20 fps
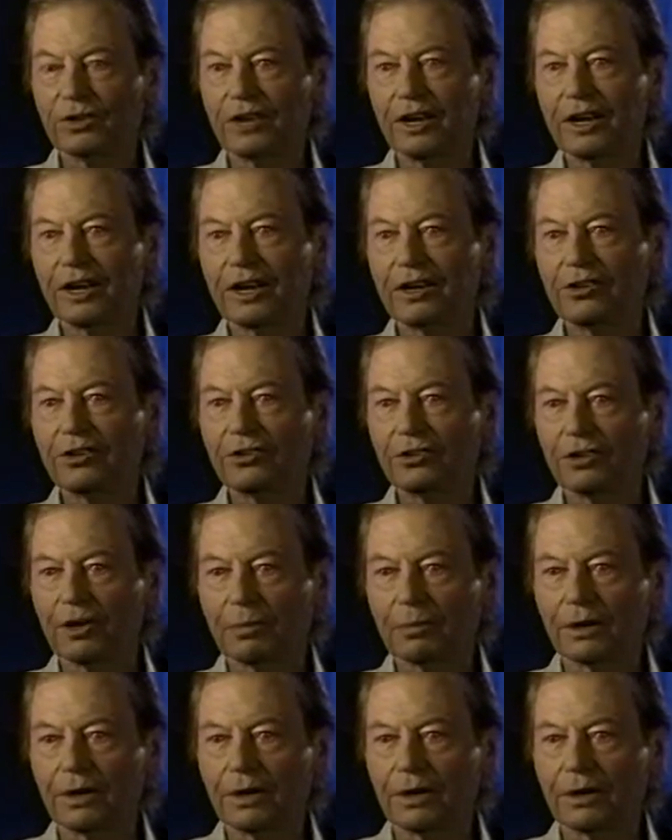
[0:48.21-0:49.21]
days
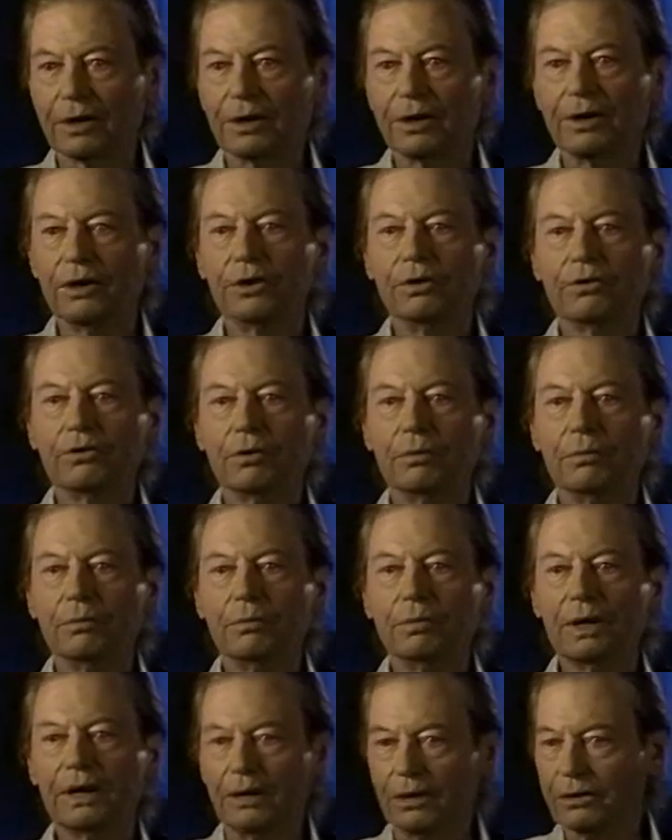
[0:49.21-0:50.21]
something
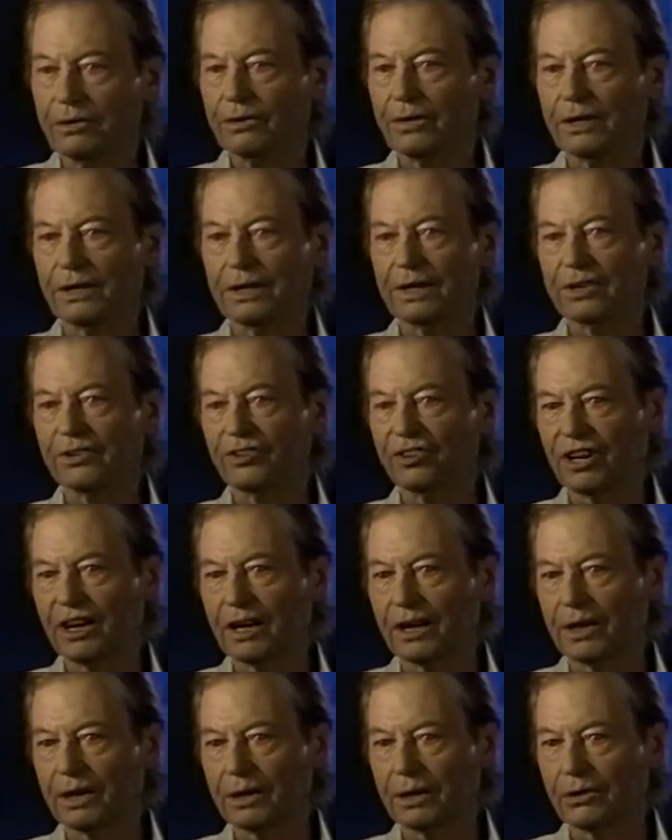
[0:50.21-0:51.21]
tremendously
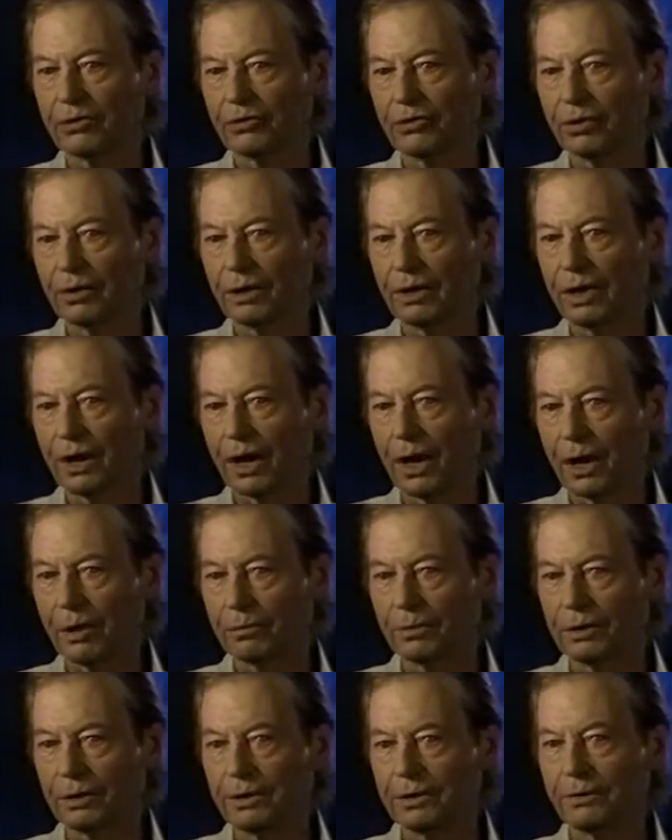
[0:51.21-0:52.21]
exciting is going to
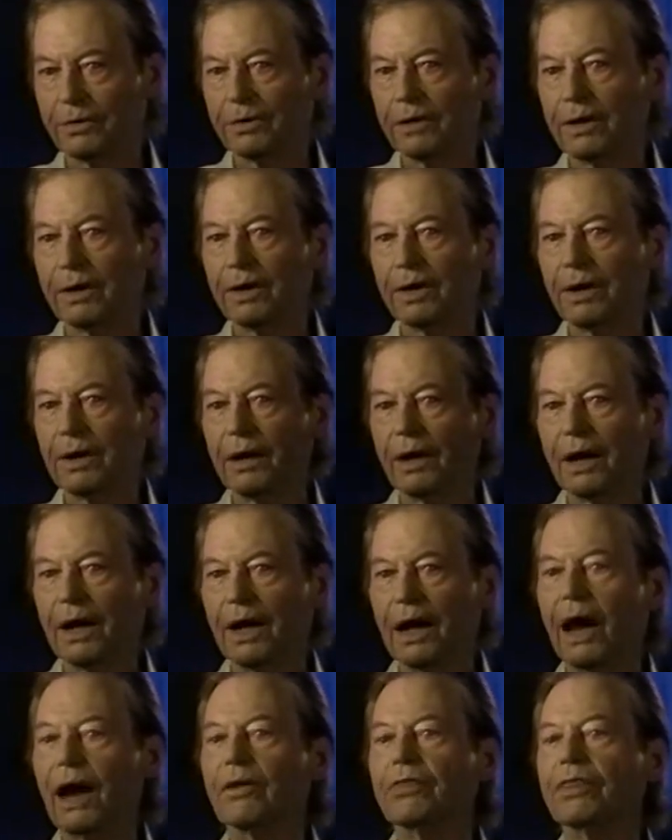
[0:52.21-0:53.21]

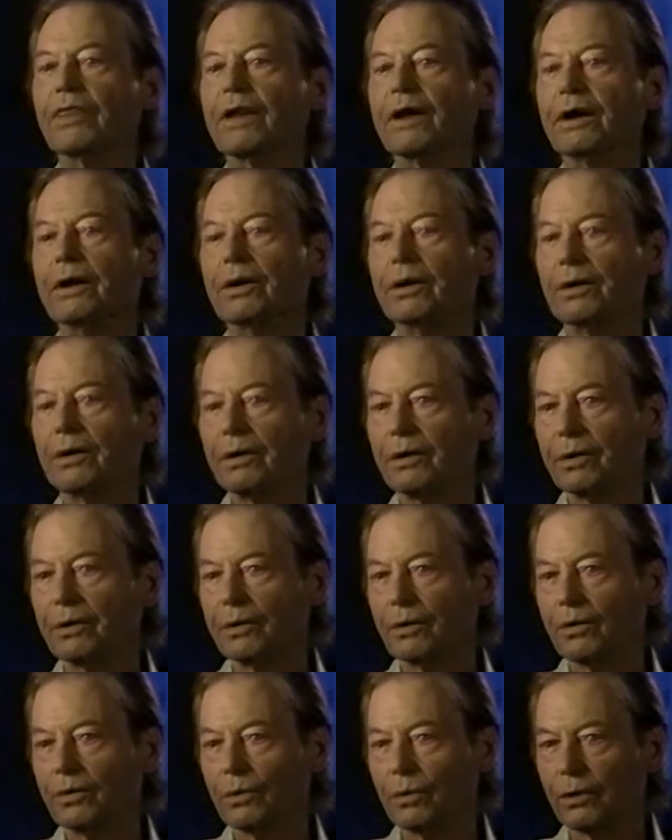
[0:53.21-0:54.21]
happen out there
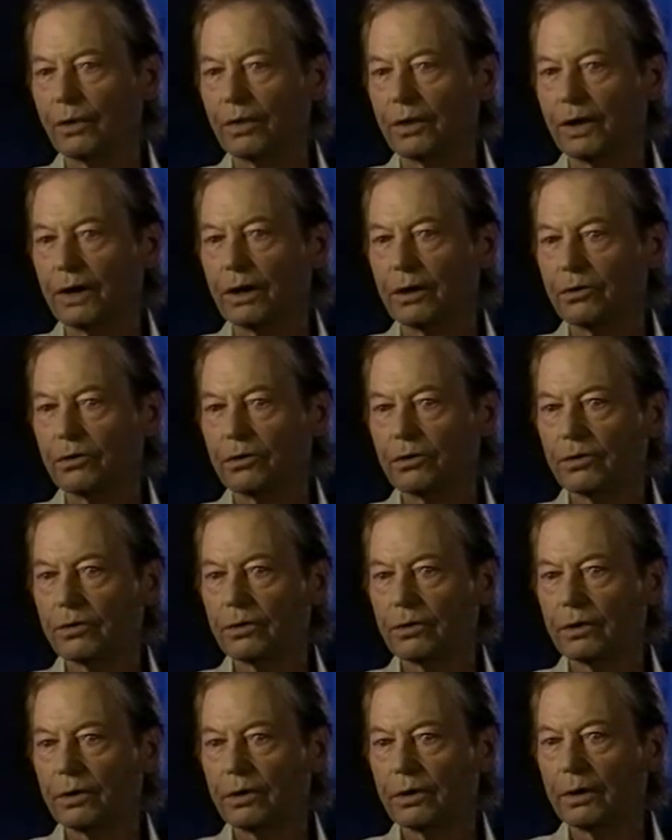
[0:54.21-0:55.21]
with us.
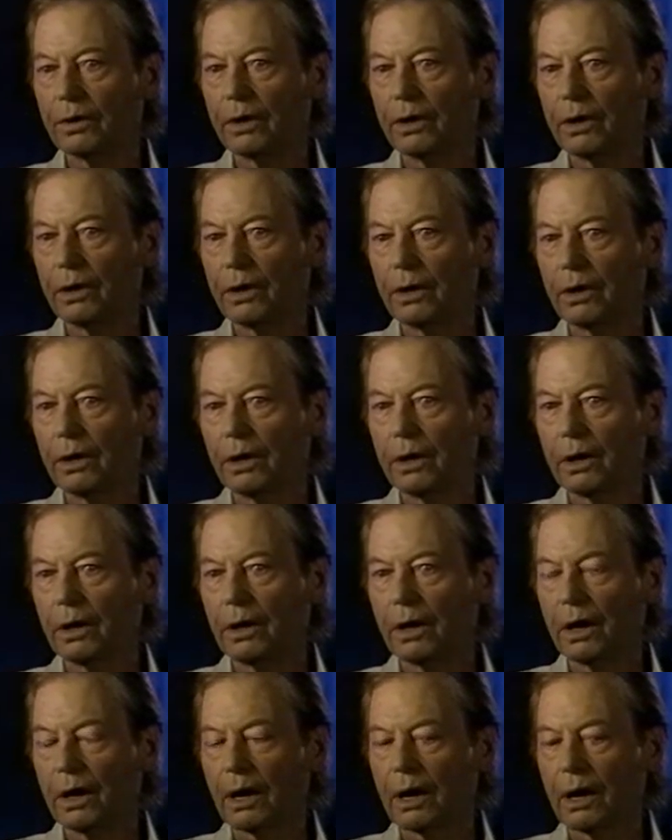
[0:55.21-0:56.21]

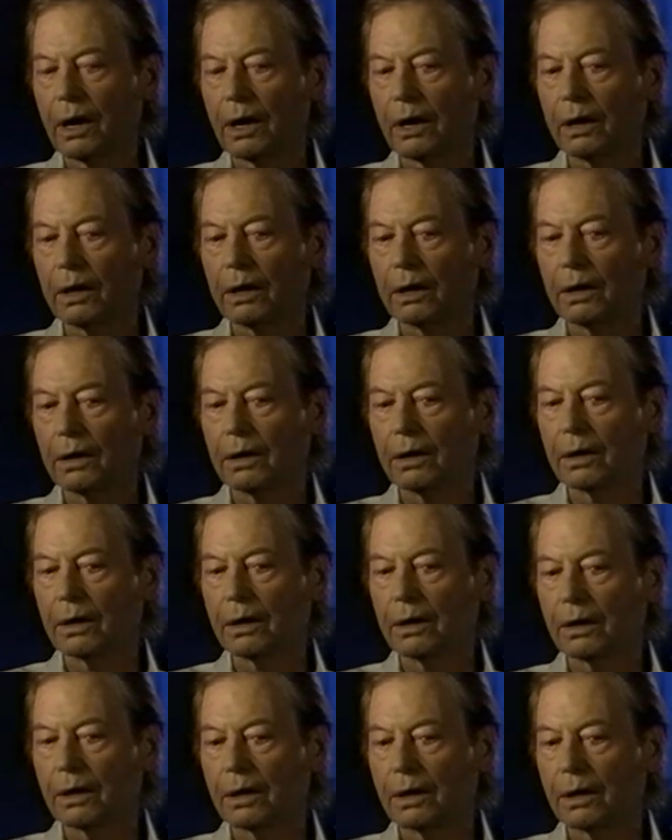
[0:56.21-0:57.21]
I,
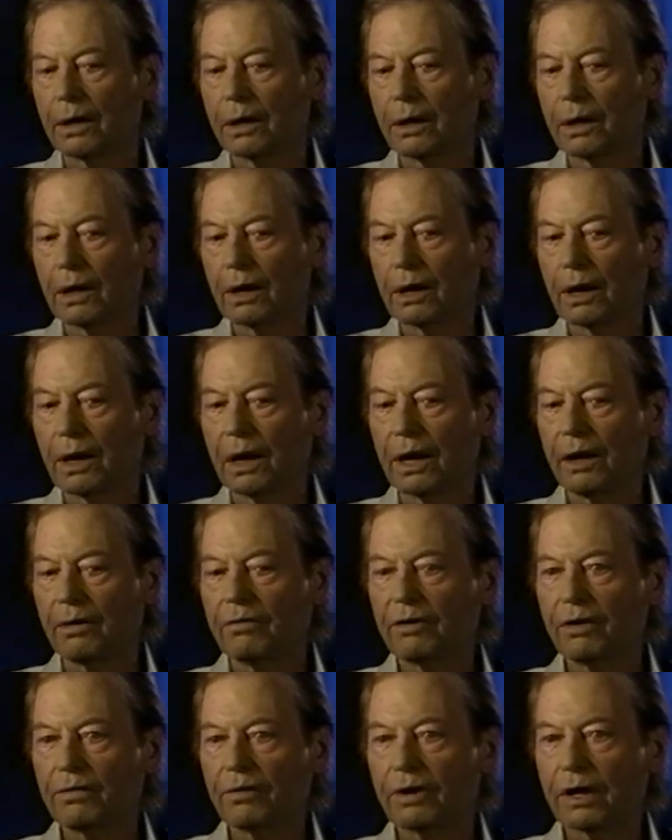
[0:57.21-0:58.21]
uh, I
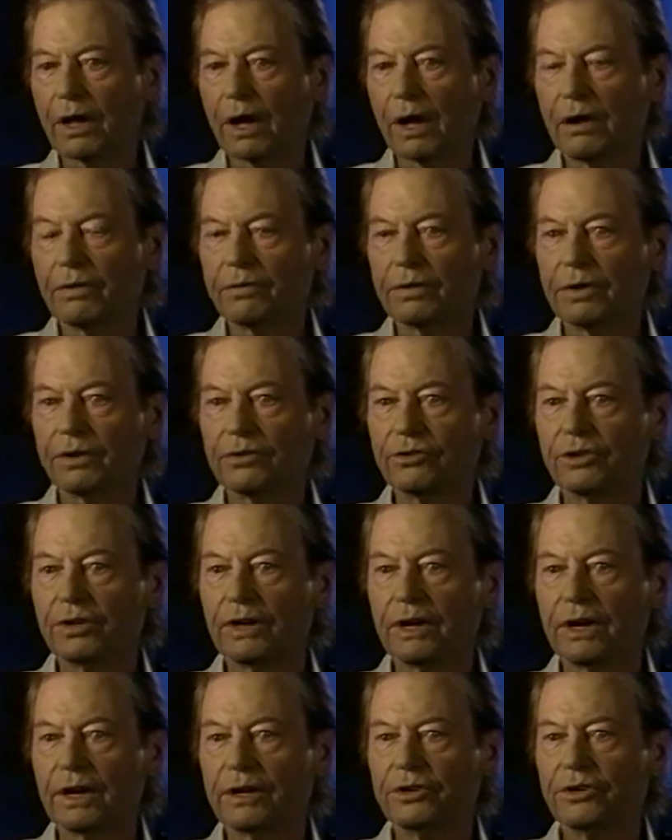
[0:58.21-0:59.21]
have every confidence,
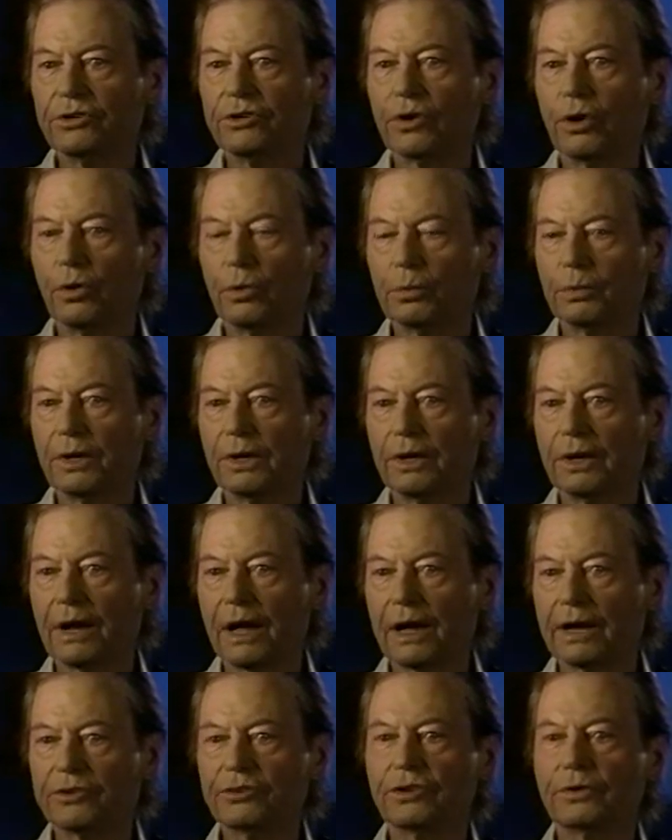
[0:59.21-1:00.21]
and I just hope that
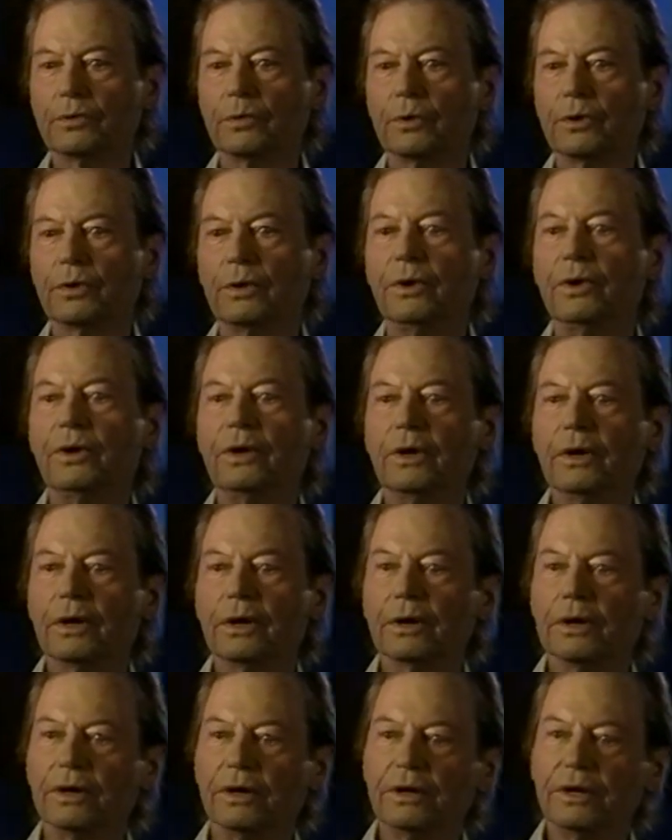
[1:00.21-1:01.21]
NASA will
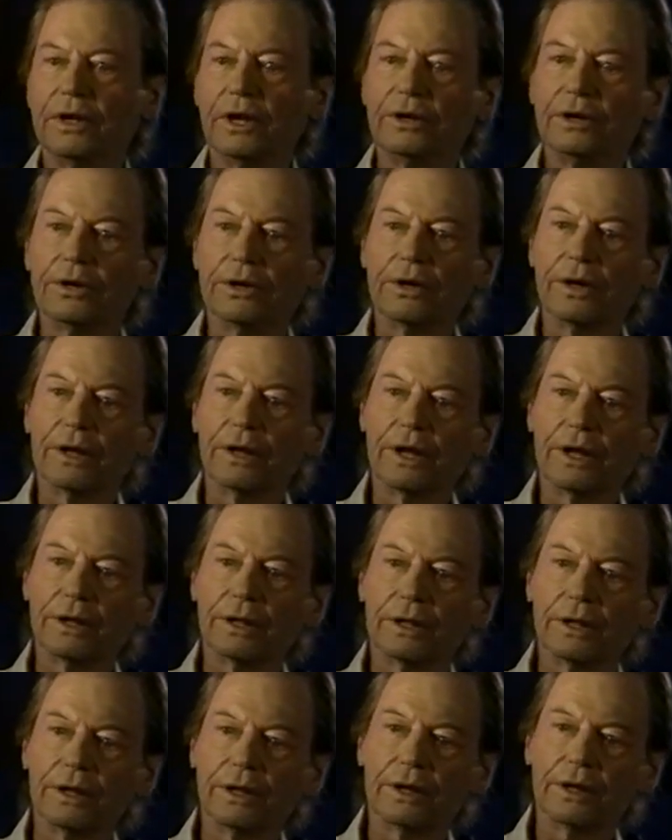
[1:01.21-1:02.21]
continue to get
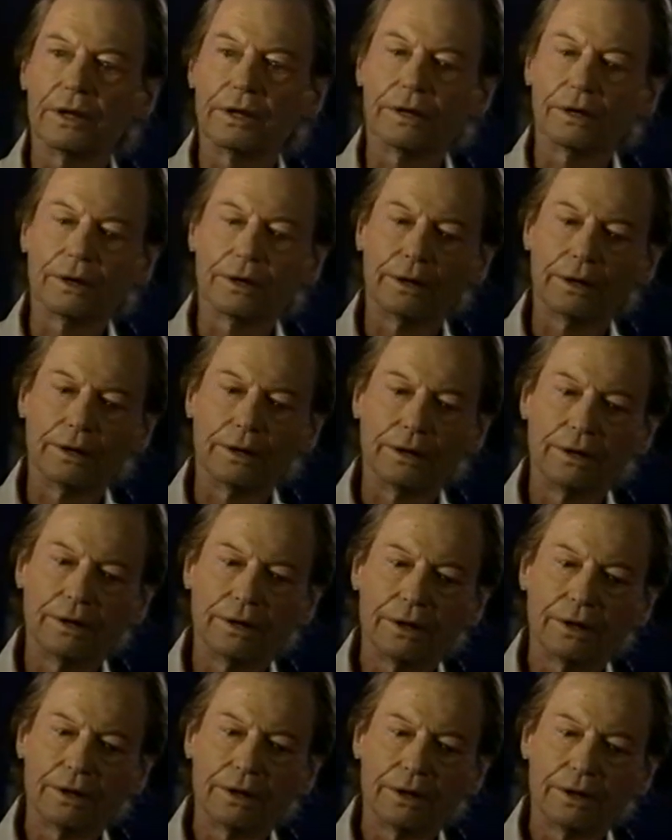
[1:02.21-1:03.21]
the,
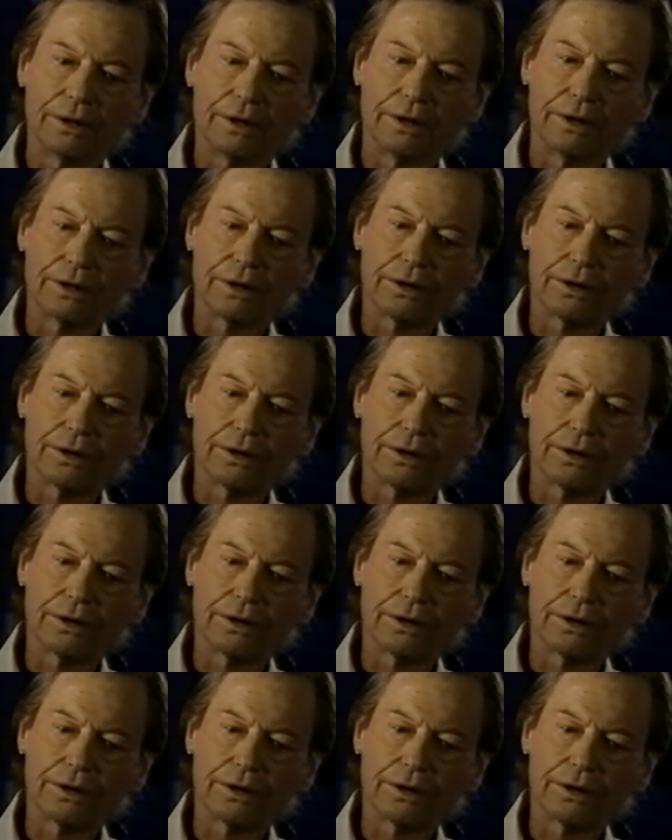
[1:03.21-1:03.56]
uh, the